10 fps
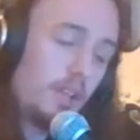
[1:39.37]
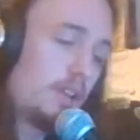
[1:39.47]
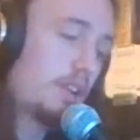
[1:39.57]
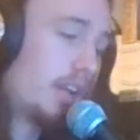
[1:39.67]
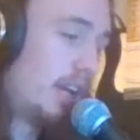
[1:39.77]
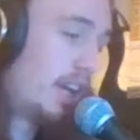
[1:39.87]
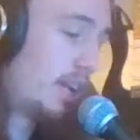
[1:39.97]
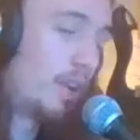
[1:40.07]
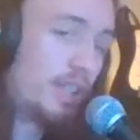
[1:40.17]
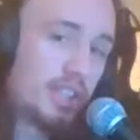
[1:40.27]
Okay, any
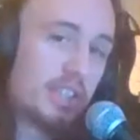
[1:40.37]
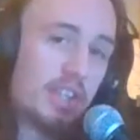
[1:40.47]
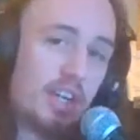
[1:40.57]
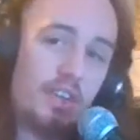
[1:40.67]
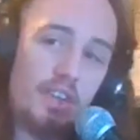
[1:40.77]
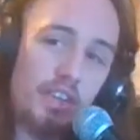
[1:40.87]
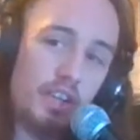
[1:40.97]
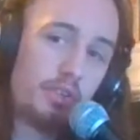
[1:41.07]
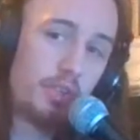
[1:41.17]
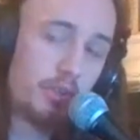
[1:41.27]
questions, Carl?
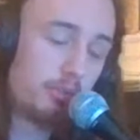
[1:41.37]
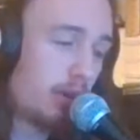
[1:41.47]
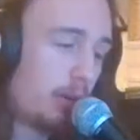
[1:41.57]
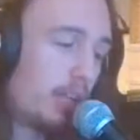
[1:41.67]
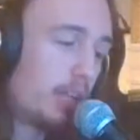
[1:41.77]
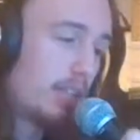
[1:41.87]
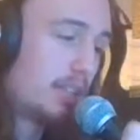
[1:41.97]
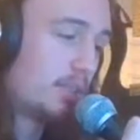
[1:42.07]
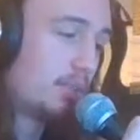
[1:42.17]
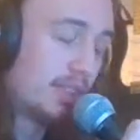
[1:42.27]
Then shoot them my way.
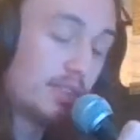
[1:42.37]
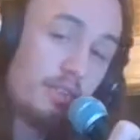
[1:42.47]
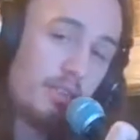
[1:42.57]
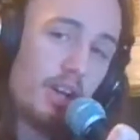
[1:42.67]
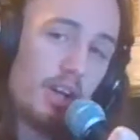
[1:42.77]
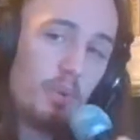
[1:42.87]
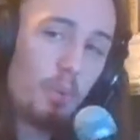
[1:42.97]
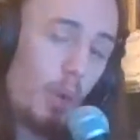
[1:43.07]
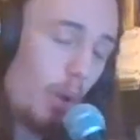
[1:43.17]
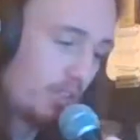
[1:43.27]
It's always
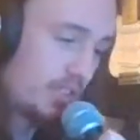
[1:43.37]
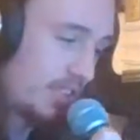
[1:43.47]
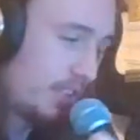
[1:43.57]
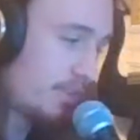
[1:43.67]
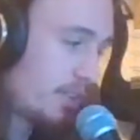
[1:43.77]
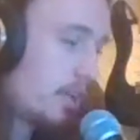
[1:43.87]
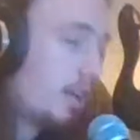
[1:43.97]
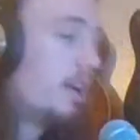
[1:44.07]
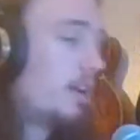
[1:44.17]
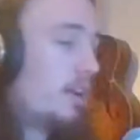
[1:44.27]
well received.
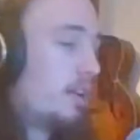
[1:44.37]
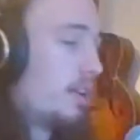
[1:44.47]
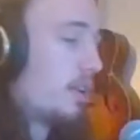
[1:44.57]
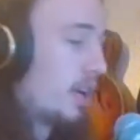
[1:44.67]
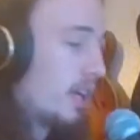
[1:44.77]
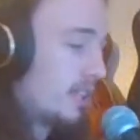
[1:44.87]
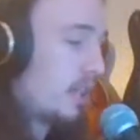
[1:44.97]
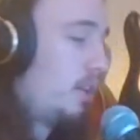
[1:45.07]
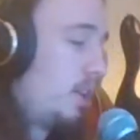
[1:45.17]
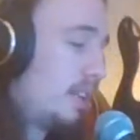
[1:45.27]
Okay,
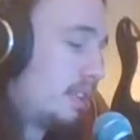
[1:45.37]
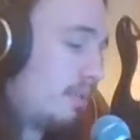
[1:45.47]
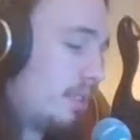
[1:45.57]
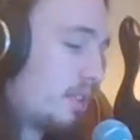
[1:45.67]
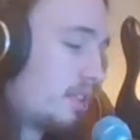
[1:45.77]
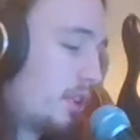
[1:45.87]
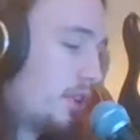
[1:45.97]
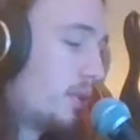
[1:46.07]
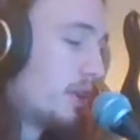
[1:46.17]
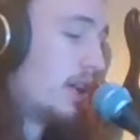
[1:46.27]
so let's have a look at
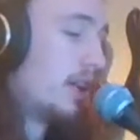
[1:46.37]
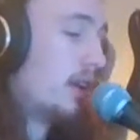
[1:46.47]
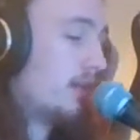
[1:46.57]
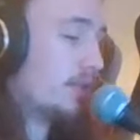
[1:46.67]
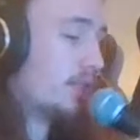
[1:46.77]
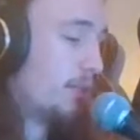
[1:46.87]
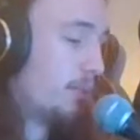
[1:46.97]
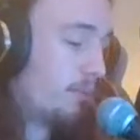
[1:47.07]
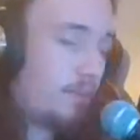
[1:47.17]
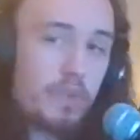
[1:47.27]
Johnny Ukulele level 2.
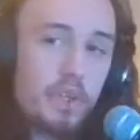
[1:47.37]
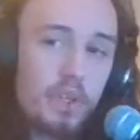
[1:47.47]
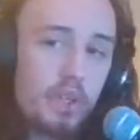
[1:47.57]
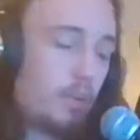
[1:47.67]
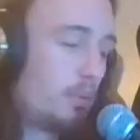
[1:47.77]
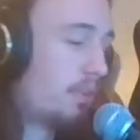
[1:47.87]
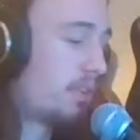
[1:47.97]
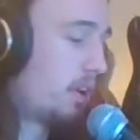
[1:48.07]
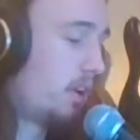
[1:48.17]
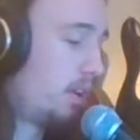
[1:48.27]
We've
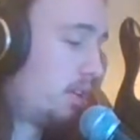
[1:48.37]
got,